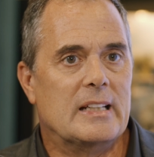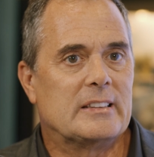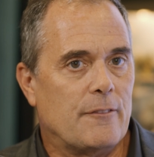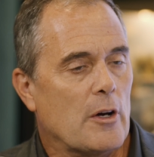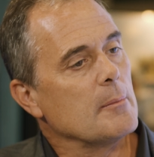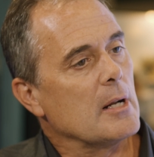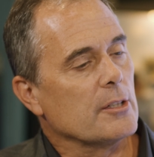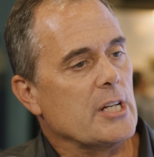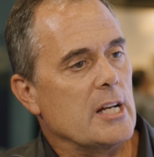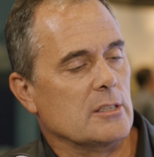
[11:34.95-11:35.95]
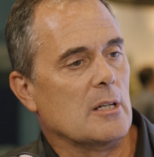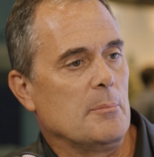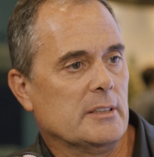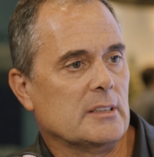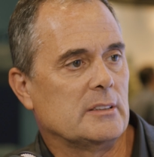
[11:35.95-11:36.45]
it is a fundamental change in
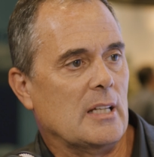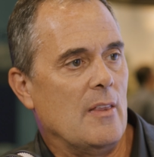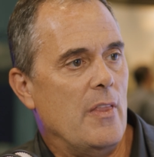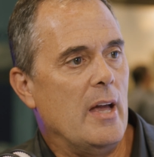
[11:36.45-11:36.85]
their business and